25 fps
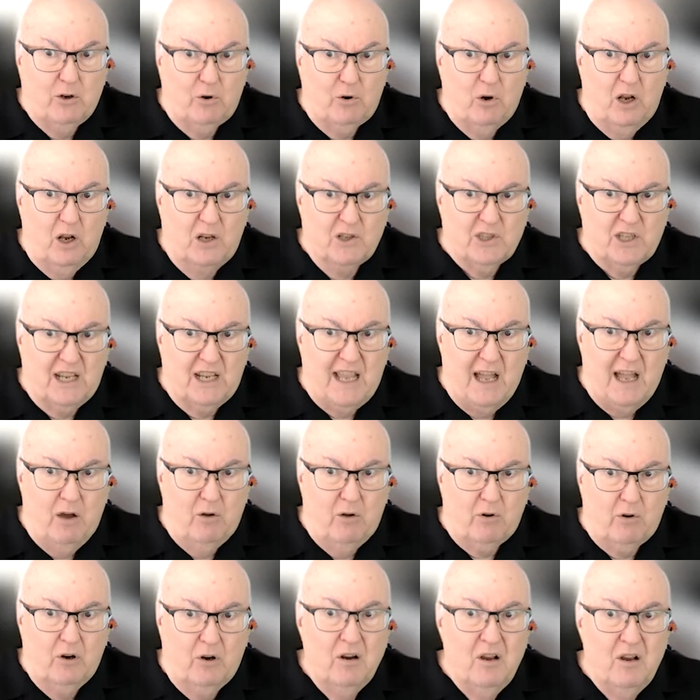across the
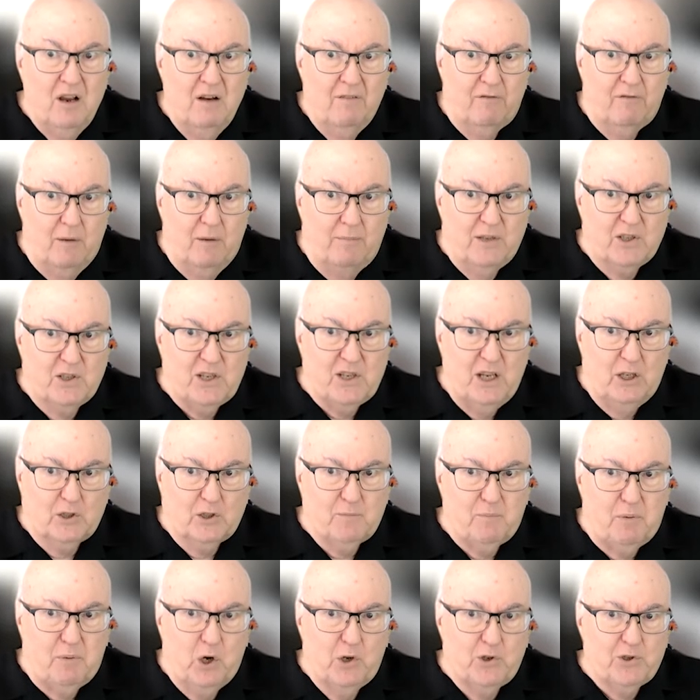counter from the
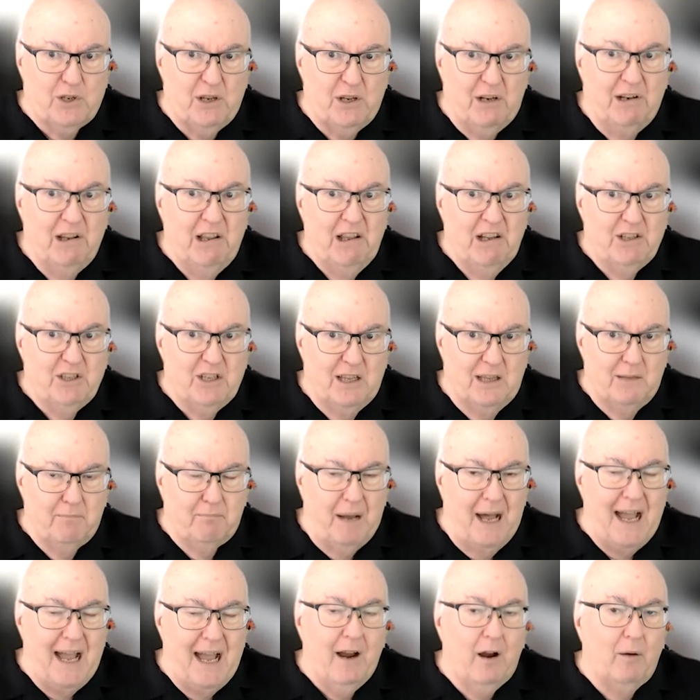salesperson to the
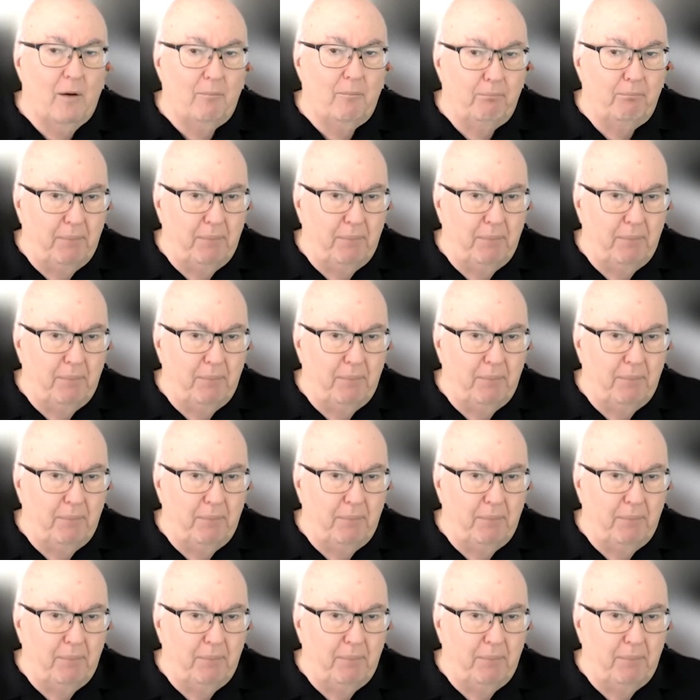buyer.